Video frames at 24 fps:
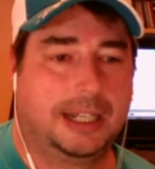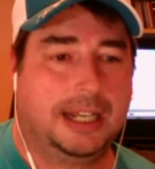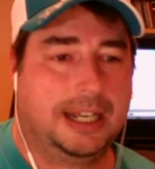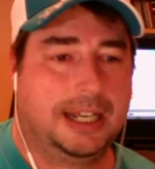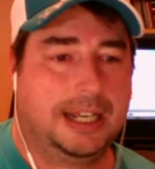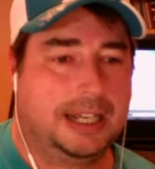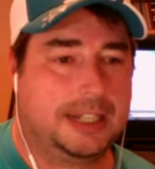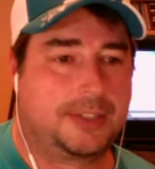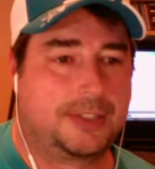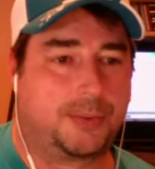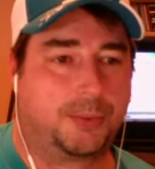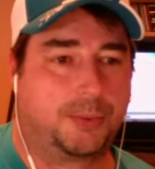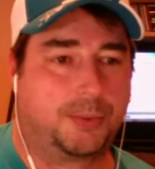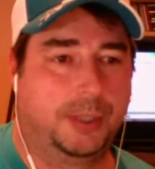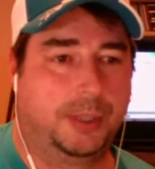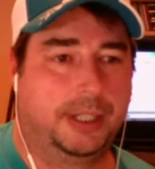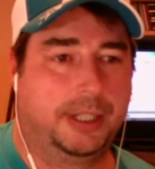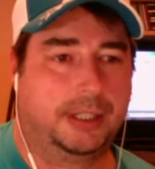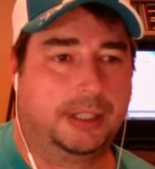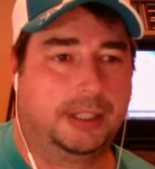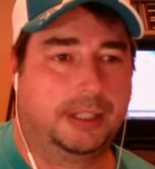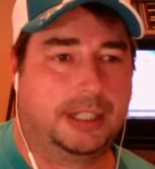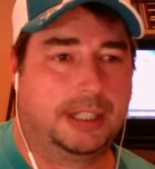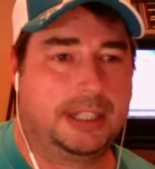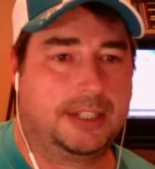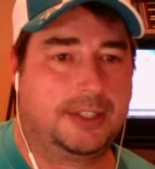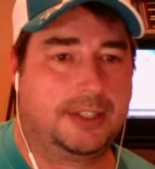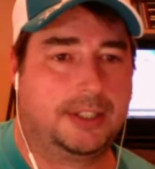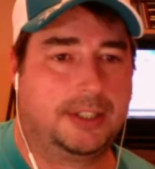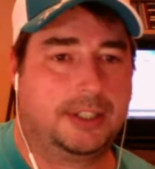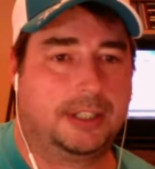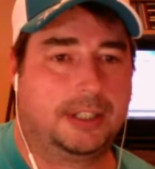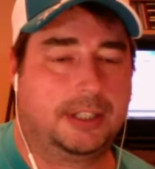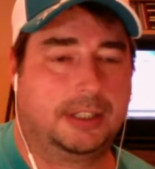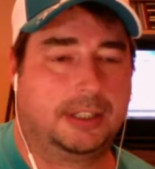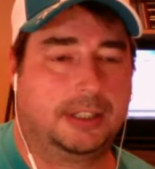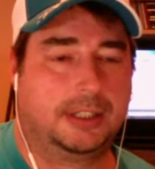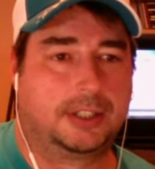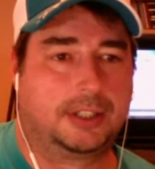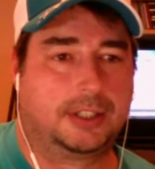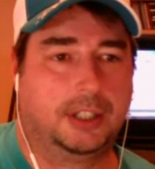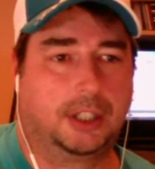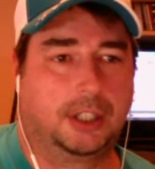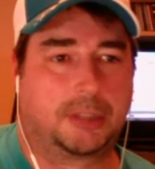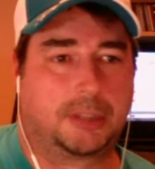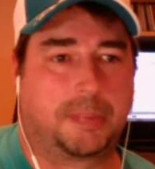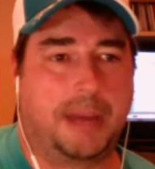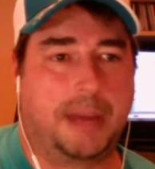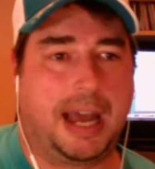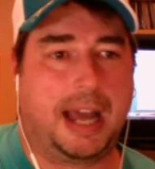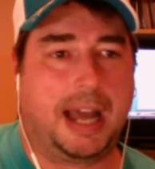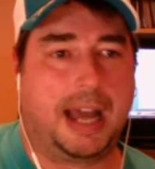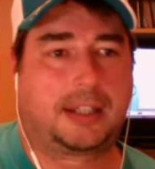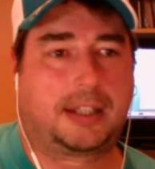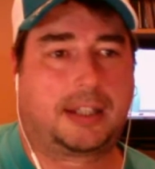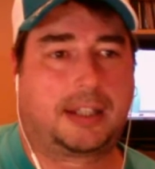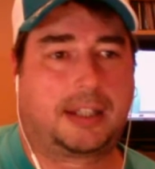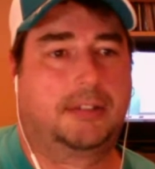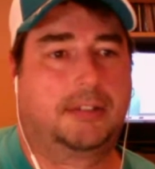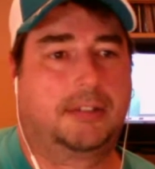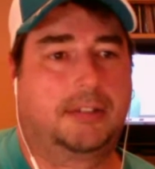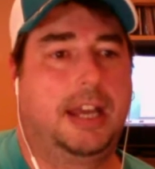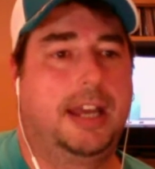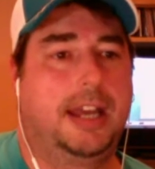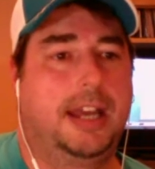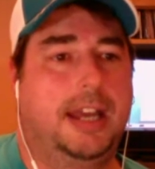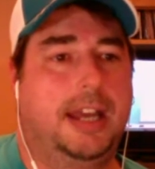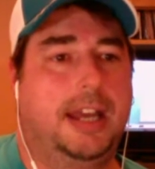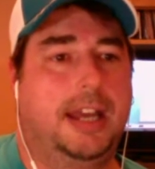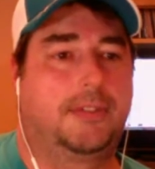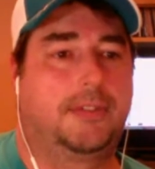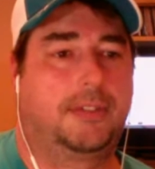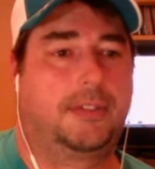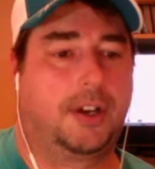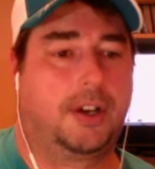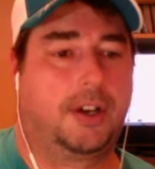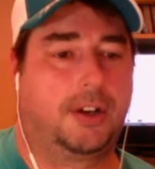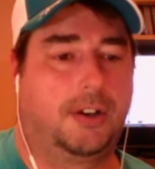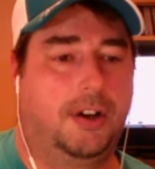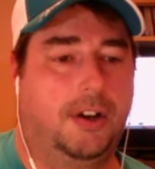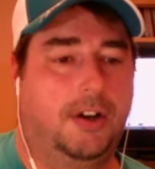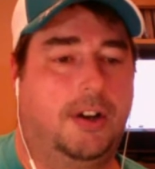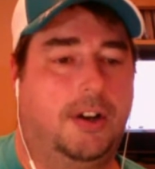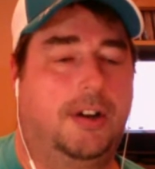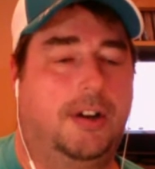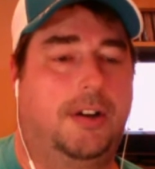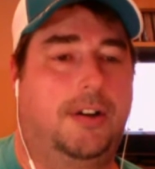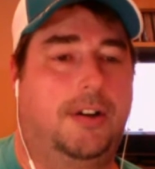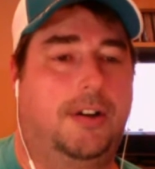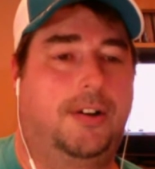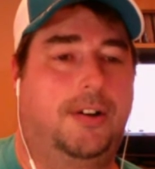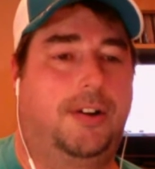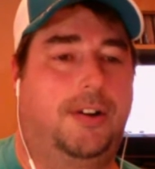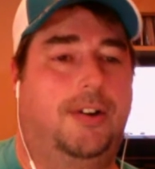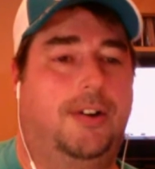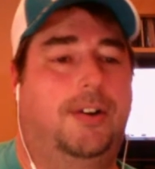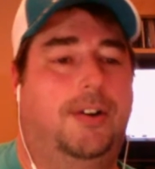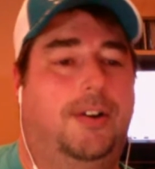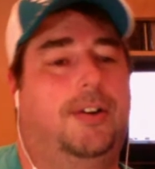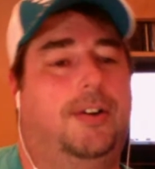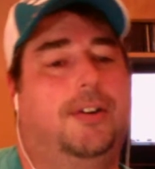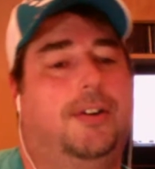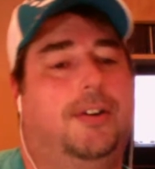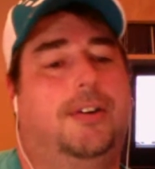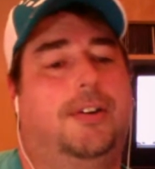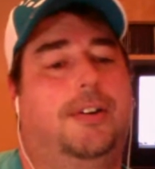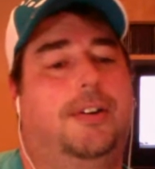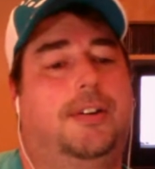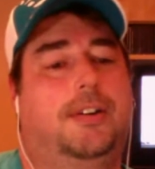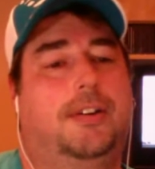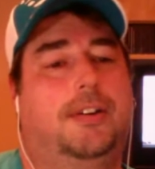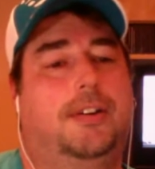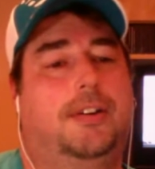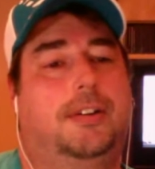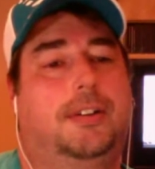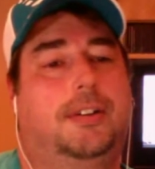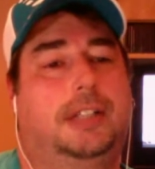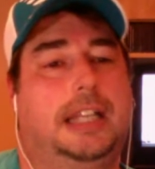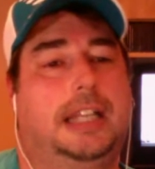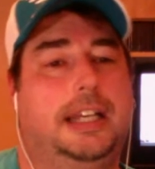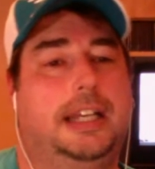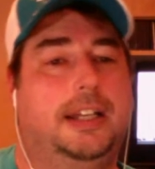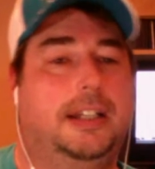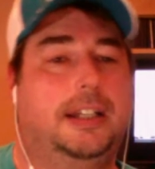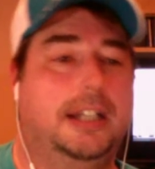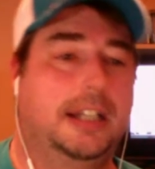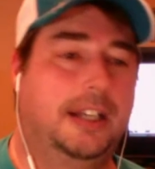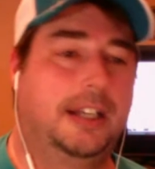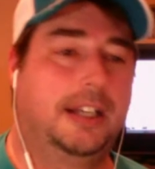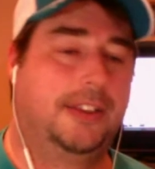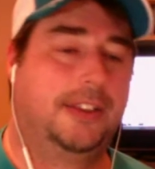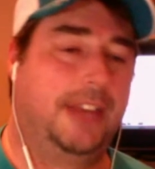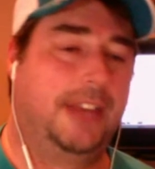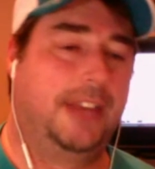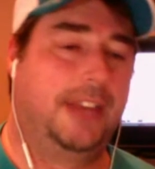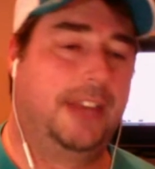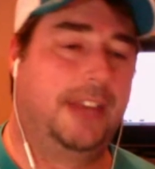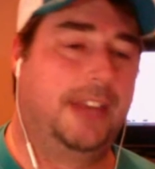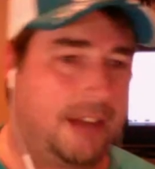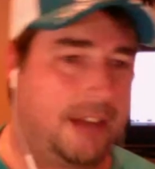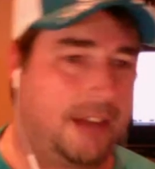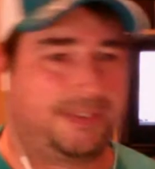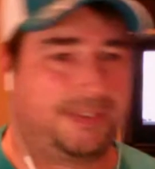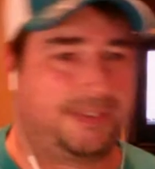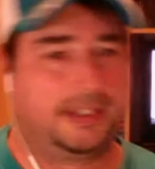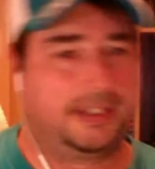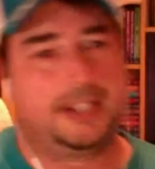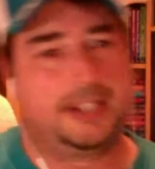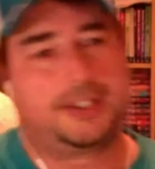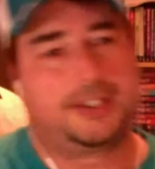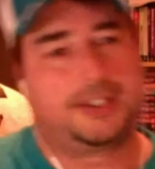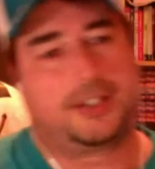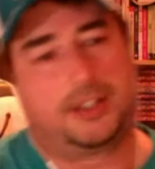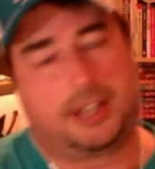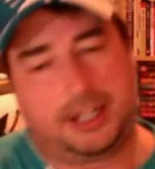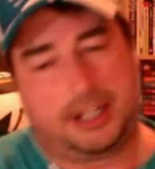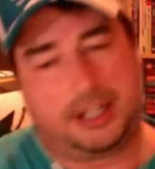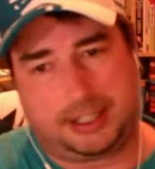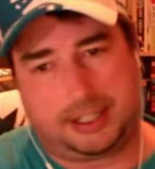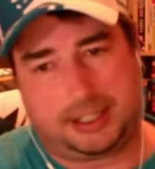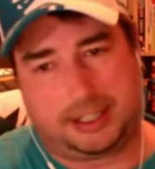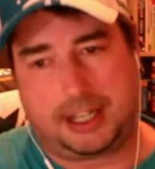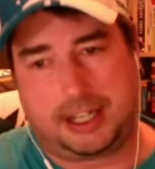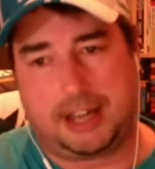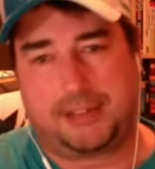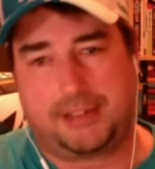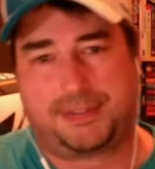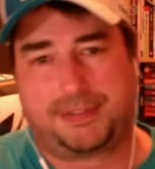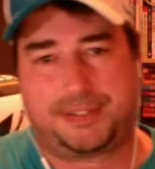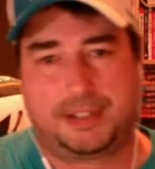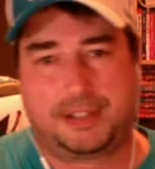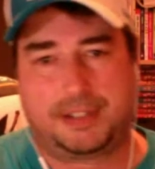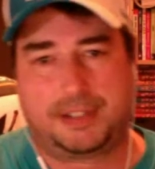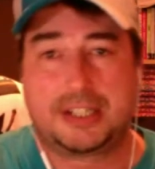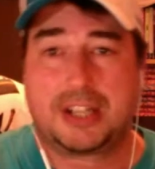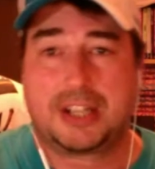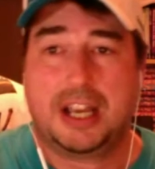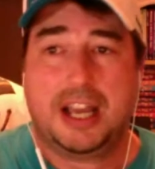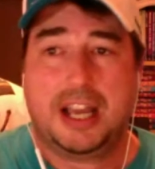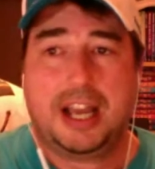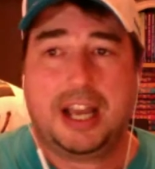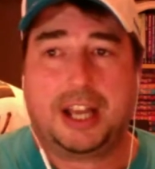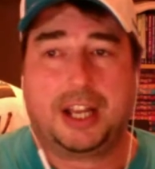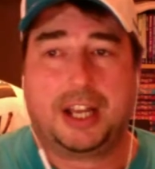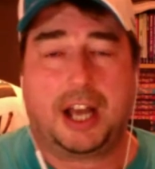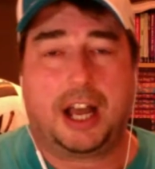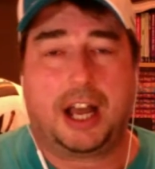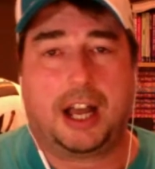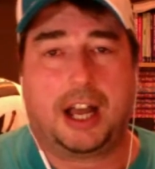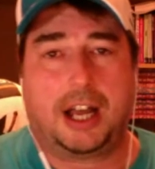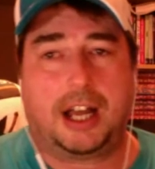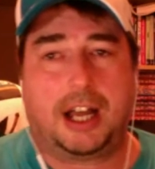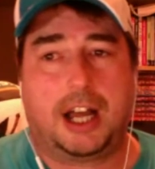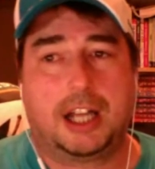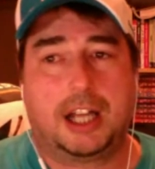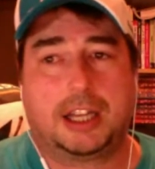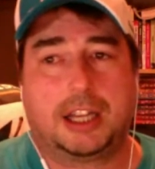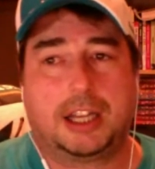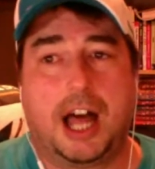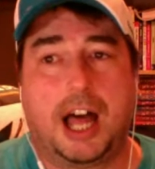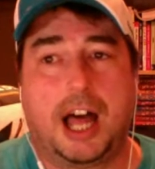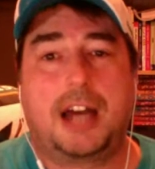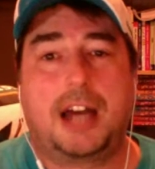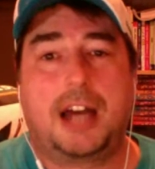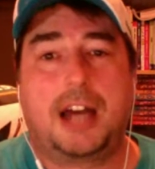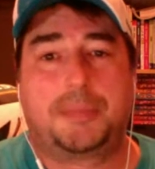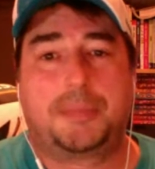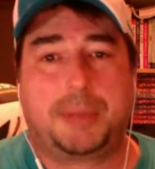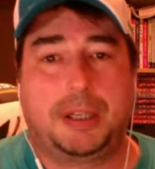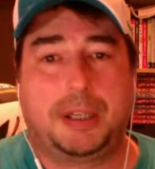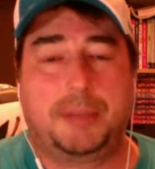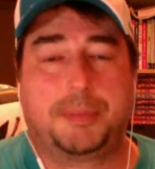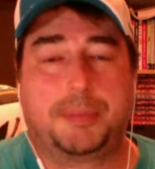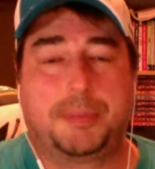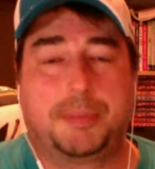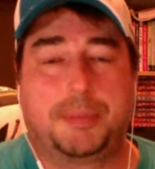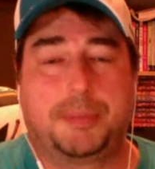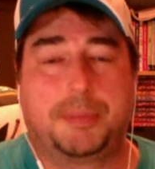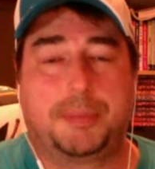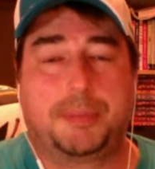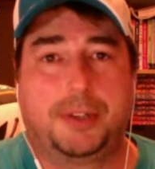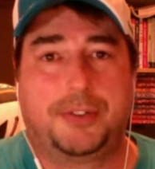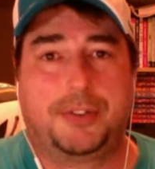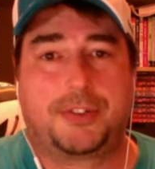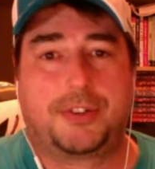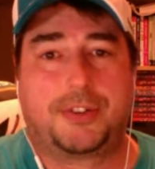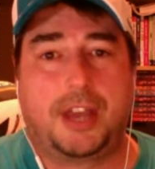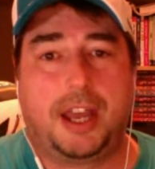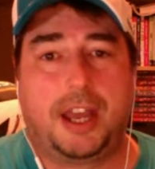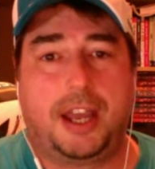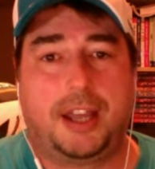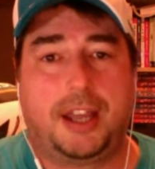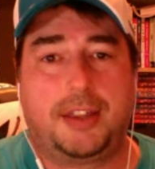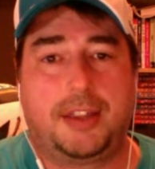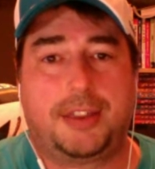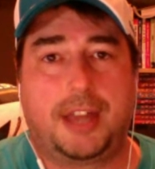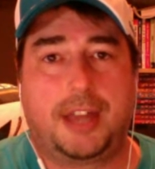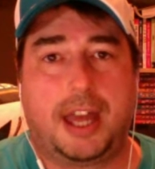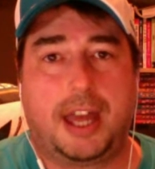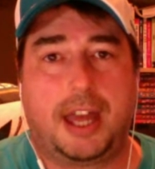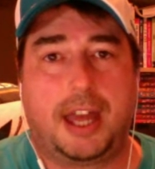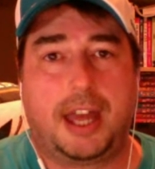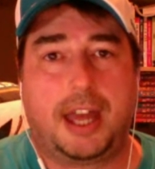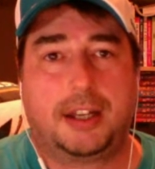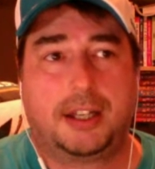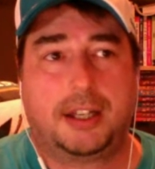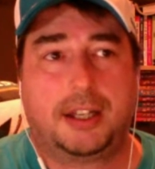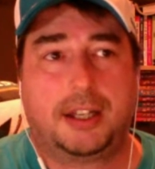It's real easy to look back and go, oh, they got fleeced or they didn't get fleeced. A lot of people would say that